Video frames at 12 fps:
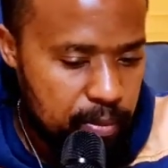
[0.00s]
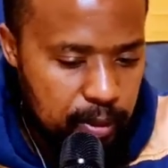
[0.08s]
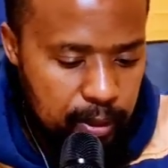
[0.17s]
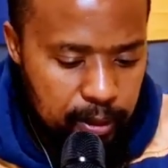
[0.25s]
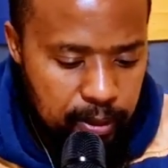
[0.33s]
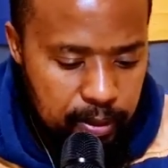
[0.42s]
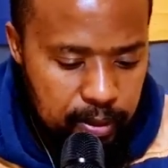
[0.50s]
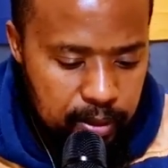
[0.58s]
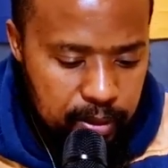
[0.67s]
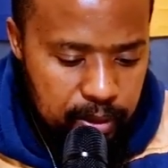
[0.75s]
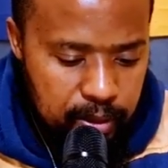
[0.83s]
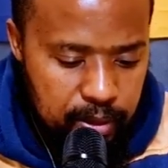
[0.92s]
But they
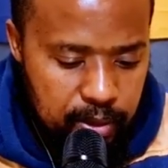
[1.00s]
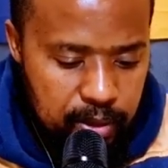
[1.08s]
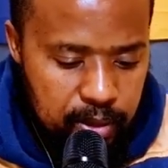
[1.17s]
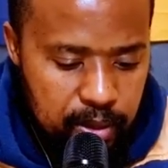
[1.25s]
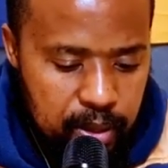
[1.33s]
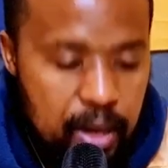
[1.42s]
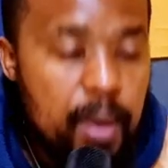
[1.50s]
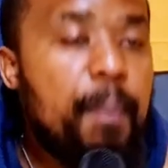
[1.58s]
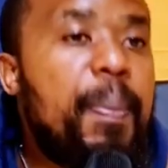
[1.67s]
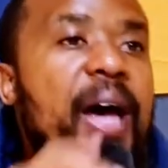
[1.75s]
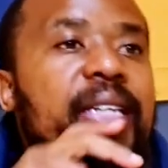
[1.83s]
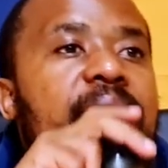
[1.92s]
refused to
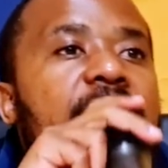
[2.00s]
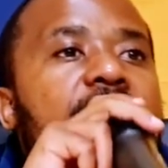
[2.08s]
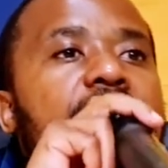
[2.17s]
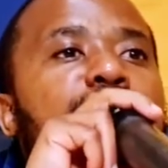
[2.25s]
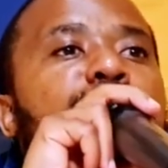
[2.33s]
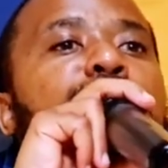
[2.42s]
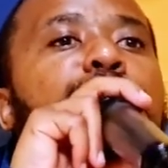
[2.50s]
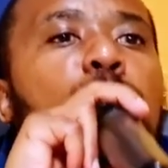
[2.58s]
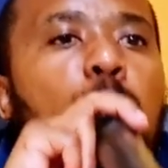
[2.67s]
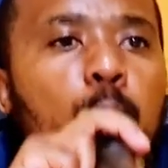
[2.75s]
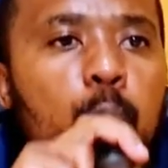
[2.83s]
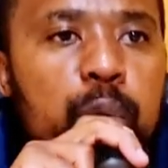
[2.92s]
hearken. But they
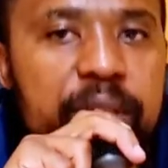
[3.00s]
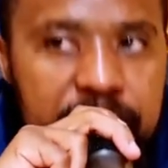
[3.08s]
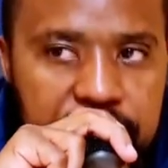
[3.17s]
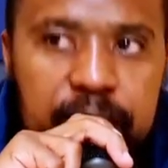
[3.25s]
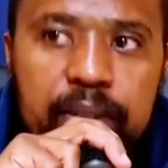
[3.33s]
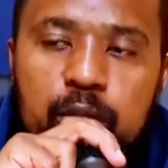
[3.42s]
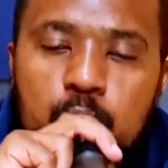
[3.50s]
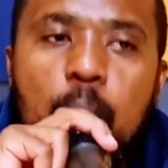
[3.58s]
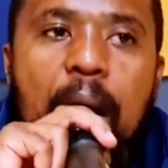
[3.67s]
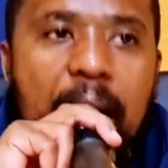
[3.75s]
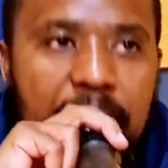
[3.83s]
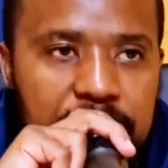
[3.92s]
refused
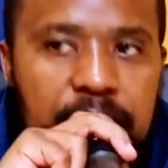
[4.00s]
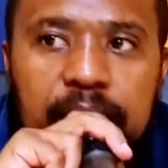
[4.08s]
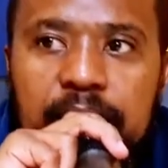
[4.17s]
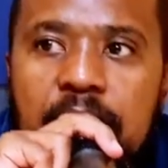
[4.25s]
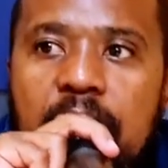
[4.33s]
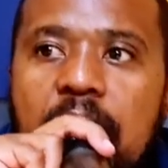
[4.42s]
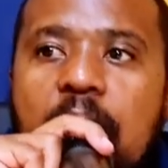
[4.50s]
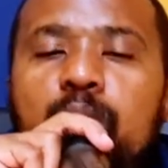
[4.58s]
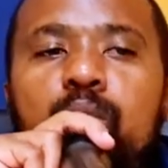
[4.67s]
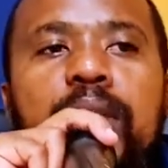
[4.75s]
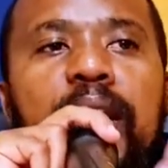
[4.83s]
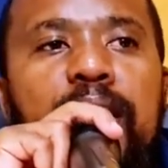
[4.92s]
to hearken.
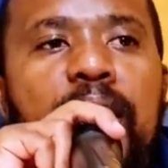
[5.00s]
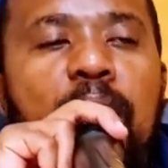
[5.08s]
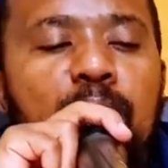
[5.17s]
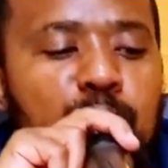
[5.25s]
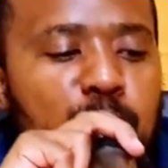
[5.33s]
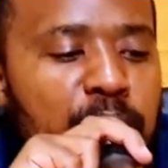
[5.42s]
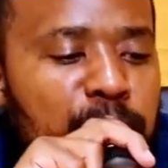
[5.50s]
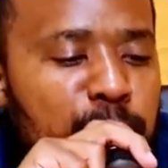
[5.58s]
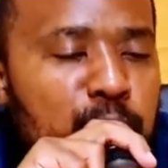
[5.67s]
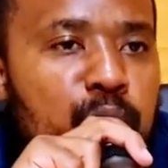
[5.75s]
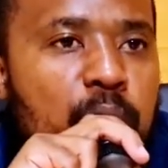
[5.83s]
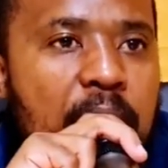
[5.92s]
How do they? How do you
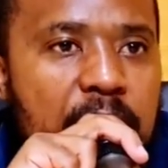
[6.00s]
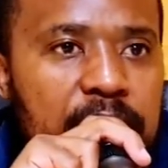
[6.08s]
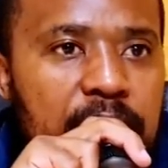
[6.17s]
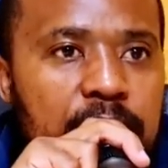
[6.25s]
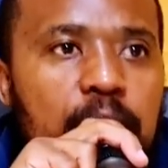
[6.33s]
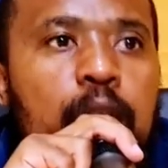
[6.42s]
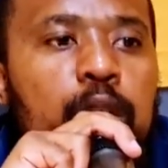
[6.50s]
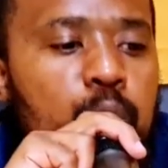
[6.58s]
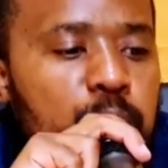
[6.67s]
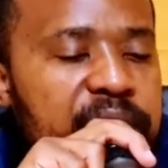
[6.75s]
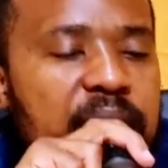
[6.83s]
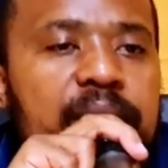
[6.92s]
refuse to hearken?
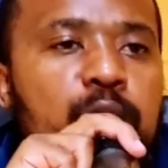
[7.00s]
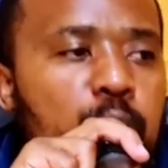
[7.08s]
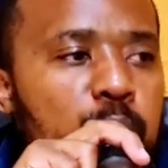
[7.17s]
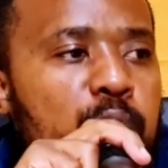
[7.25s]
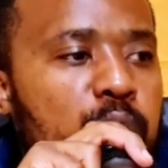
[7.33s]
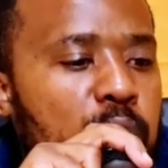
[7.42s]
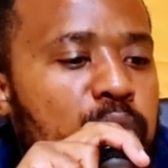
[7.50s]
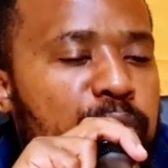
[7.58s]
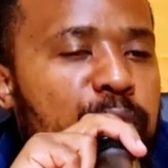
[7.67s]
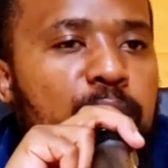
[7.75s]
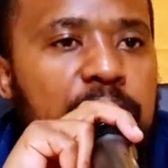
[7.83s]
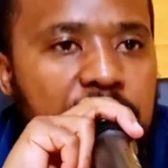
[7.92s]
You just choose not
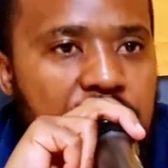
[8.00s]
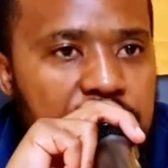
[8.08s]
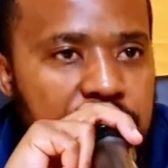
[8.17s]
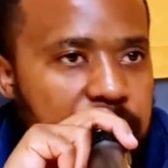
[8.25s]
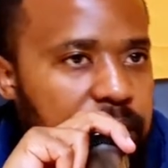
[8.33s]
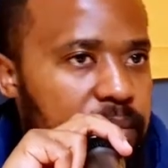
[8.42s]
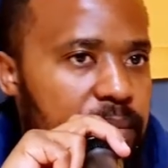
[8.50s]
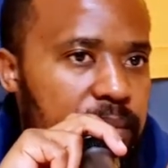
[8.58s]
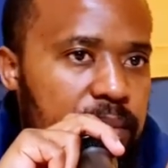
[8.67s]
to follow the counsel.